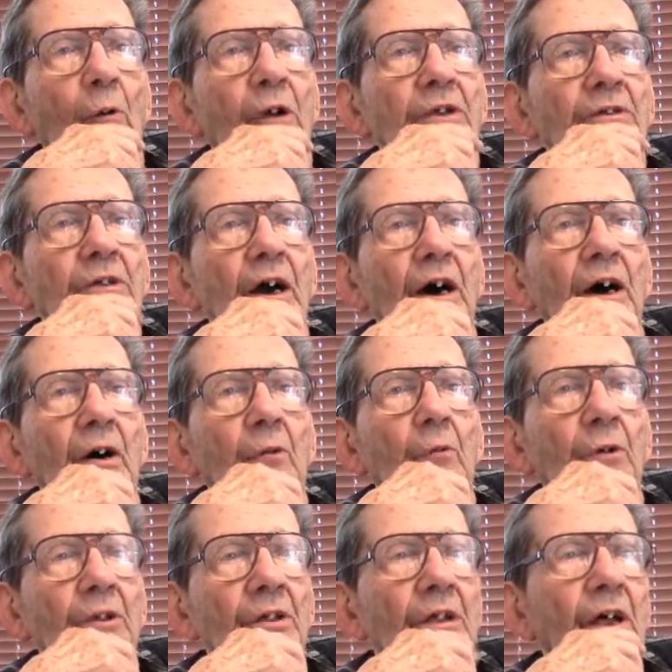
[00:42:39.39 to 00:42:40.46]
went
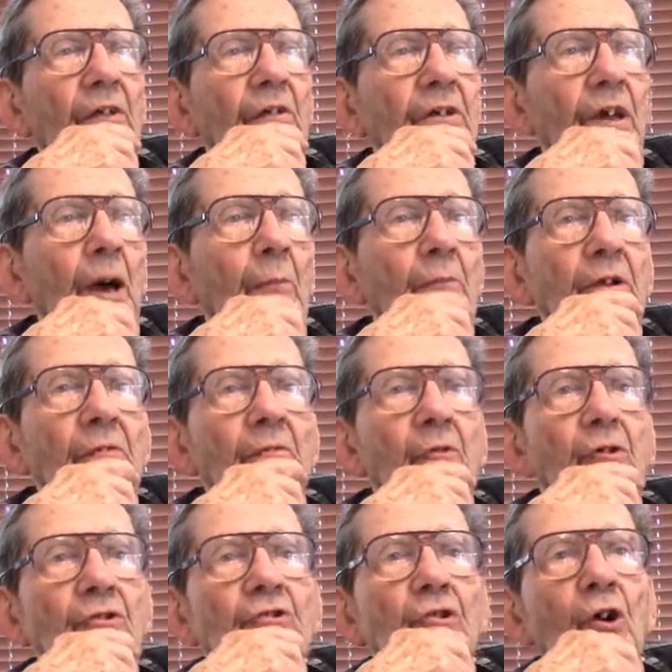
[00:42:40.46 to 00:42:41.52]
with another company
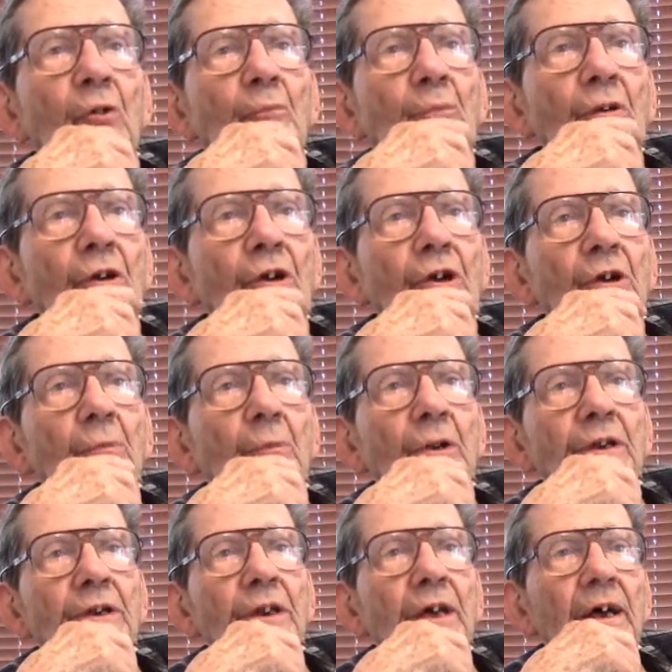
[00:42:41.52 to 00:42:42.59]
for a short period, but